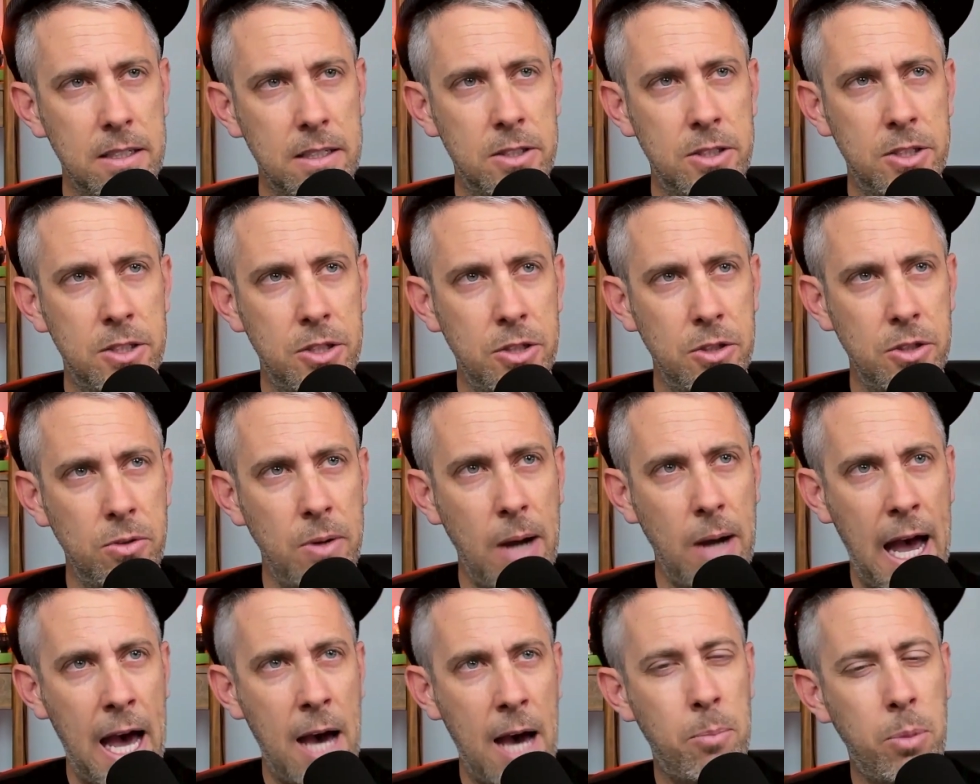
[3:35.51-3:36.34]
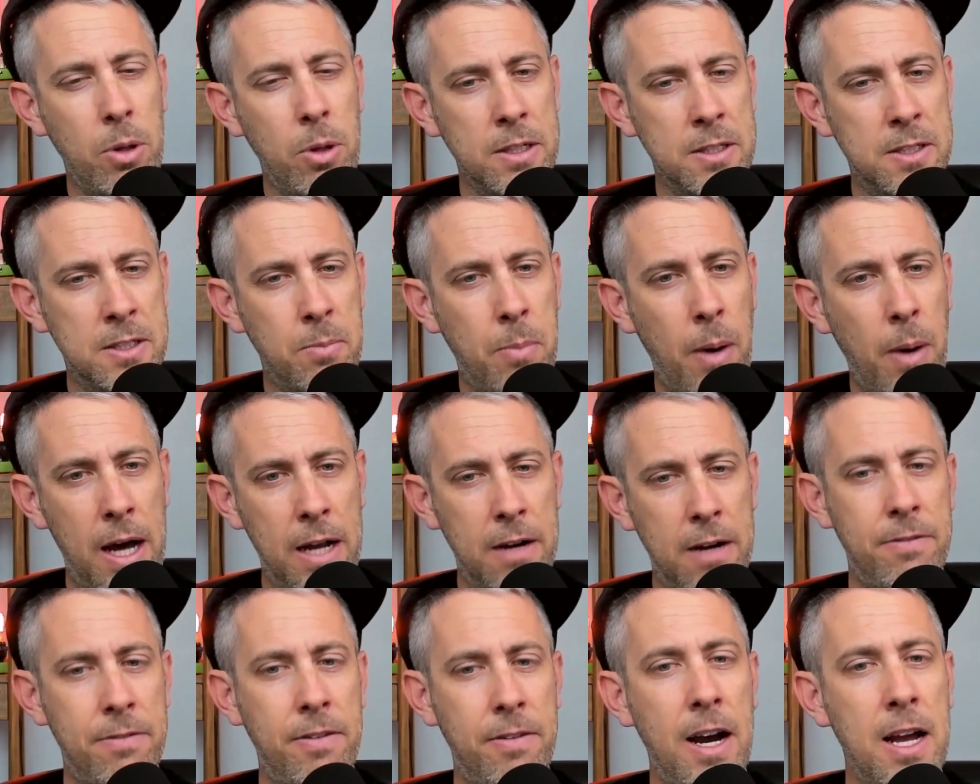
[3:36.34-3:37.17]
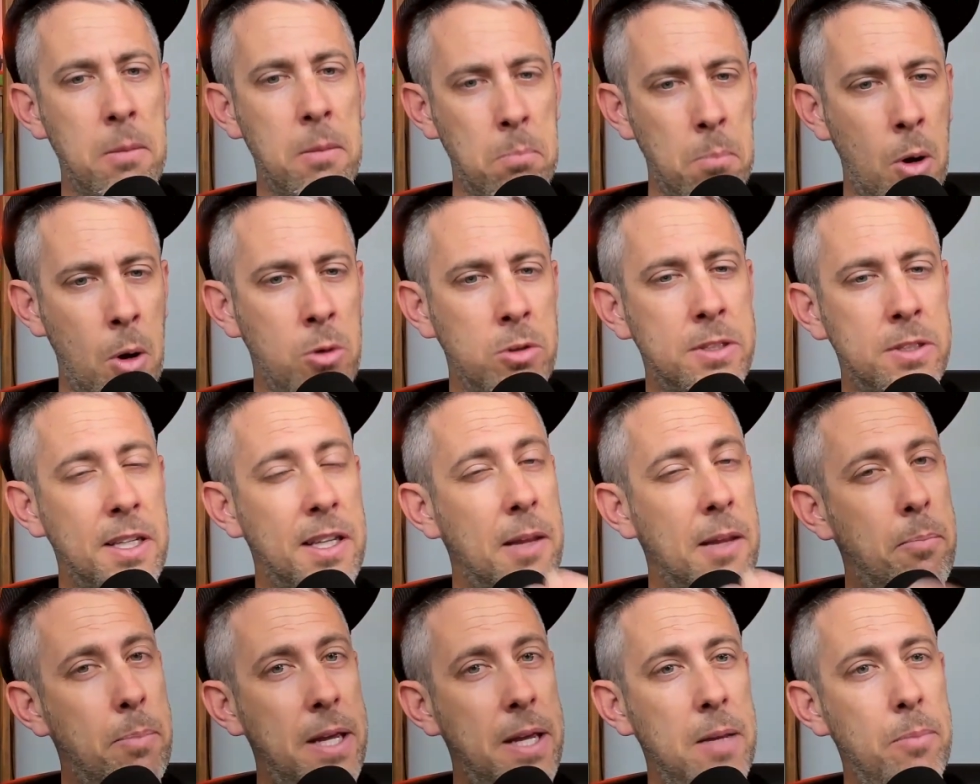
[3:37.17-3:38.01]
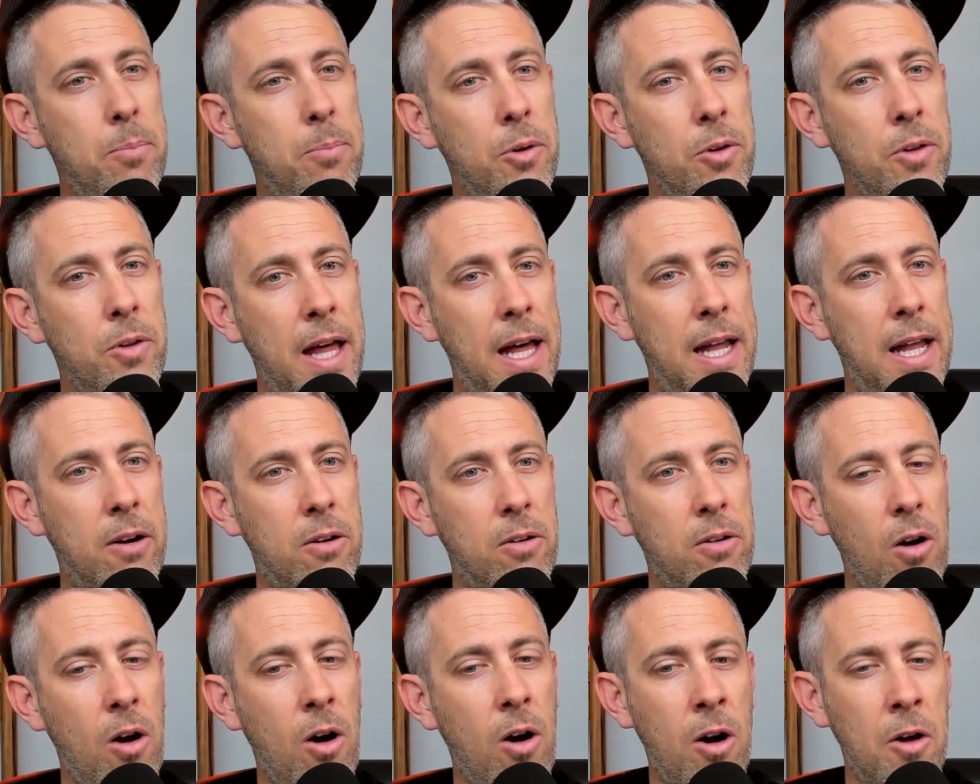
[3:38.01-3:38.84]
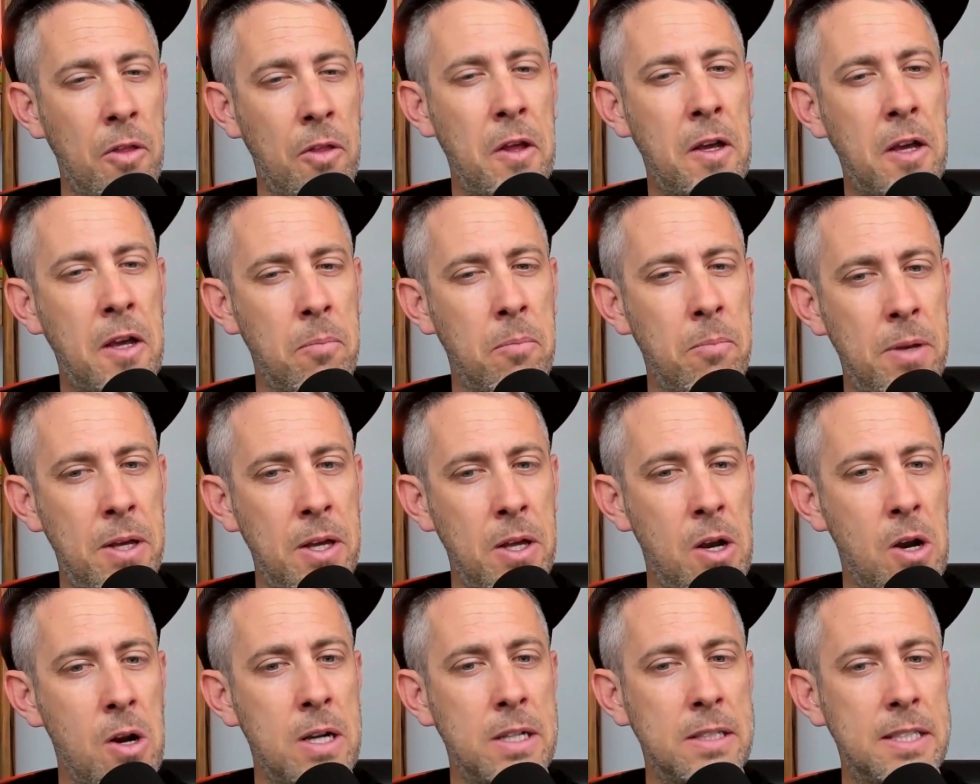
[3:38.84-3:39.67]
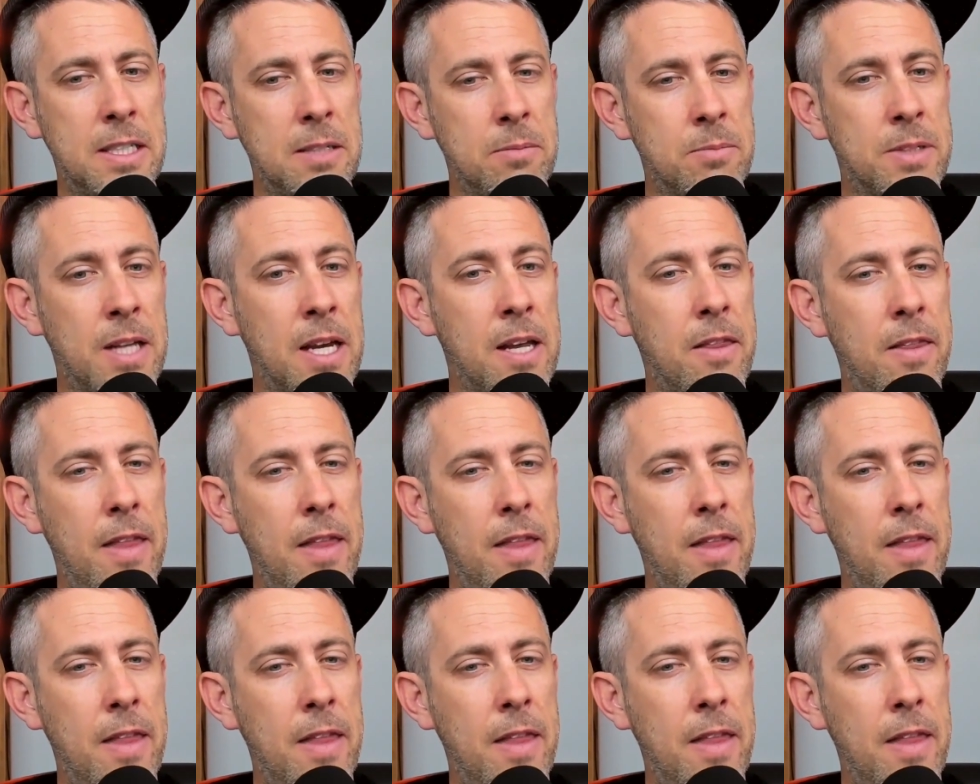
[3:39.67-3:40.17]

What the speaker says: to Apple and Spotify. Most of the people that are on the computer, it seems like